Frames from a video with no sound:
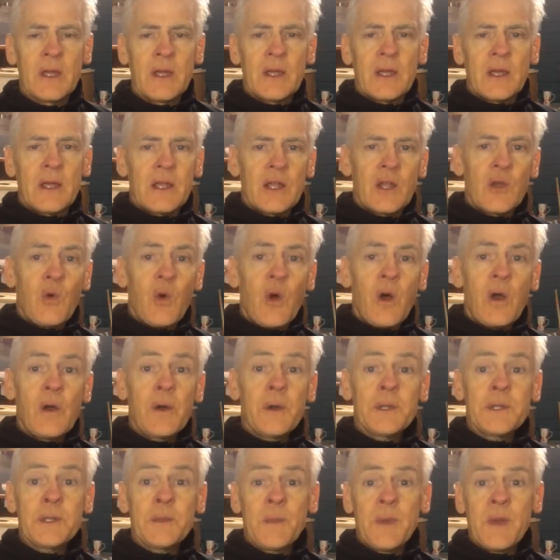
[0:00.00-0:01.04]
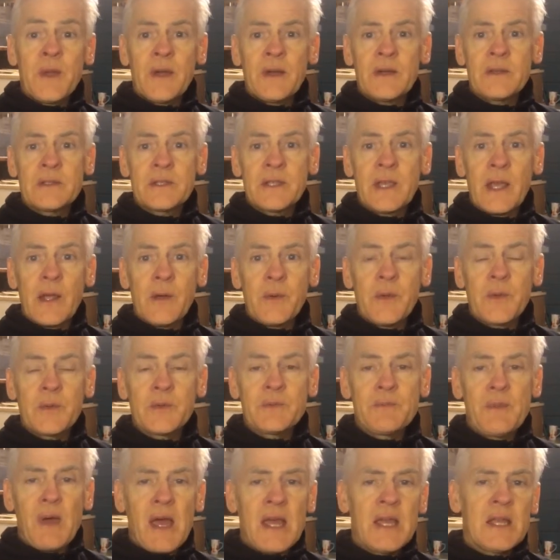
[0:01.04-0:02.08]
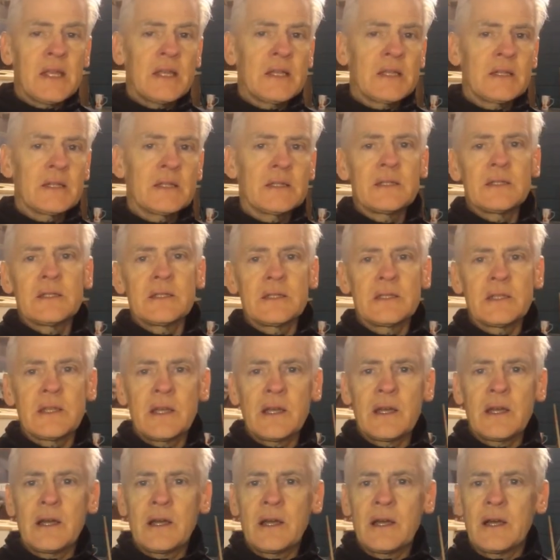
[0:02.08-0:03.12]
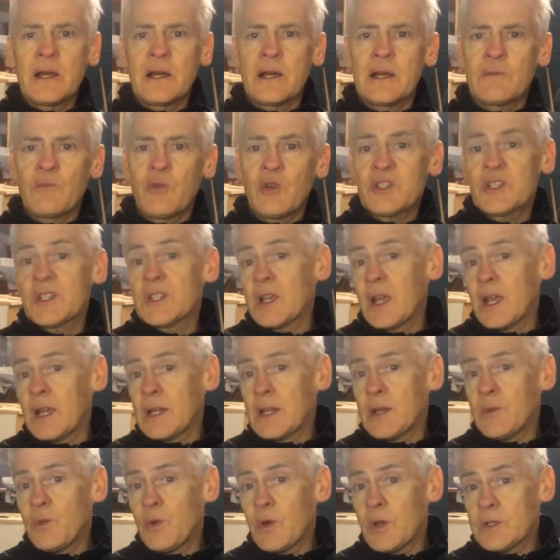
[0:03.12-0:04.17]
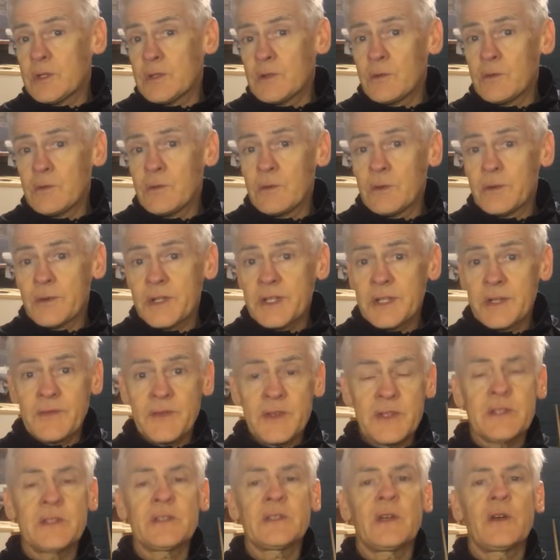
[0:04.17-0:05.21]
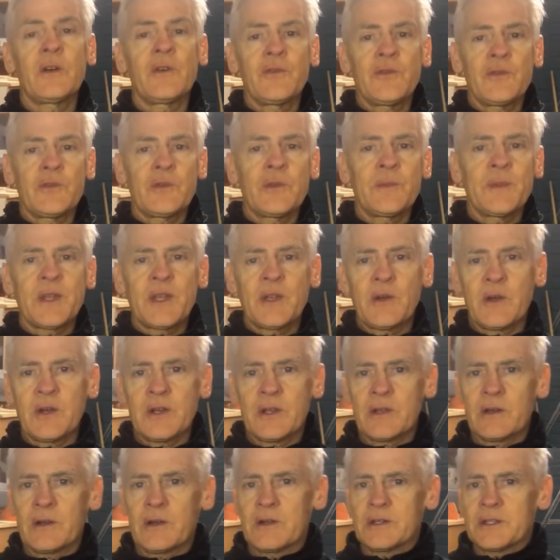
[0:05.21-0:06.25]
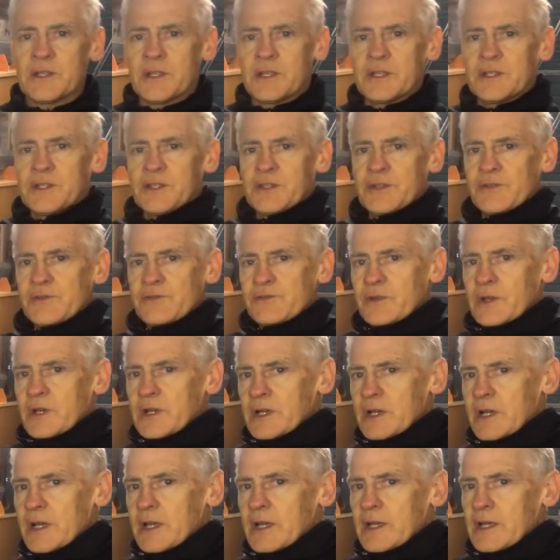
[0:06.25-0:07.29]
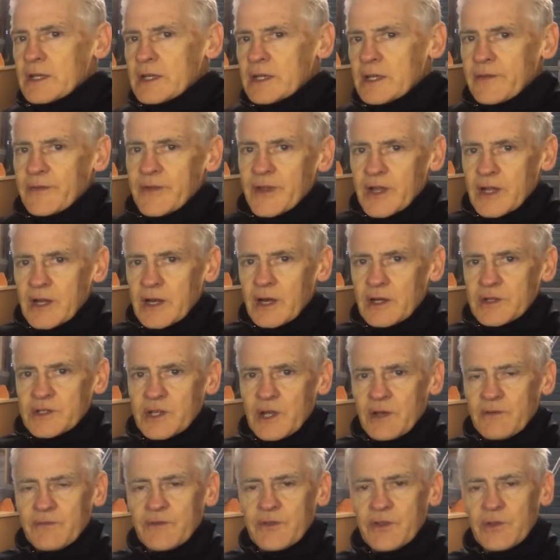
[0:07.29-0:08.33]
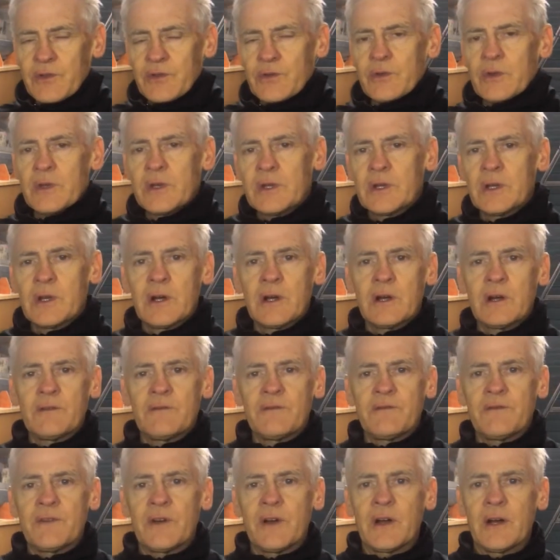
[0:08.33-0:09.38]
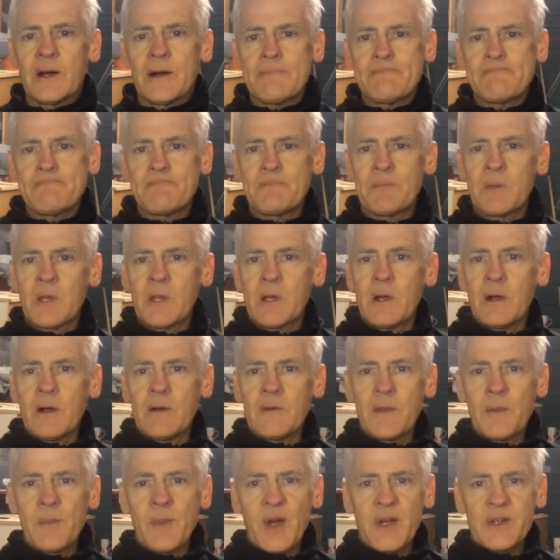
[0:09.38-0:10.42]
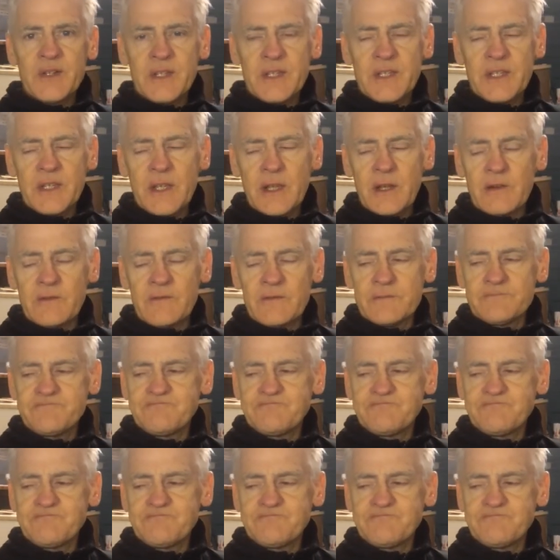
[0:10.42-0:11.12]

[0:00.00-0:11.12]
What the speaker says: inquiries about how it was made and what scale it was and all the rest of it, so I thought it'd be quite a good idea to give you a close-up view of the boat itself.